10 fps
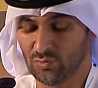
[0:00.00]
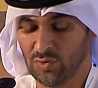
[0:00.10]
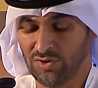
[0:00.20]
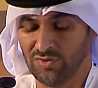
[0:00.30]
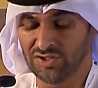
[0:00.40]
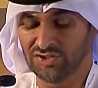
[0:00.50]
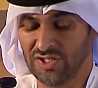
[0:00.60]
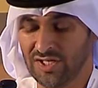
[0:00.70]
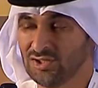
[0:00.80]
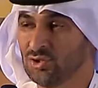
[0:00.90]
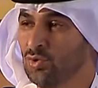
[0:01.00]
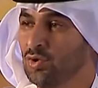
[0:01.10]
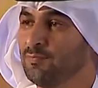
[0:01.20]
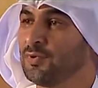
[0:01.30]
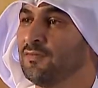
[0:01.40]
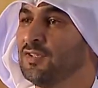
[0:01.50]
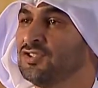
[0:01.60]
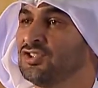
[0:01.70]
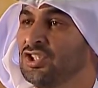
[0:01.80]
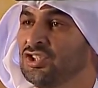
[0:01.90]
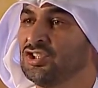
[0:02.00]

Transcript: with the Jiangsu province in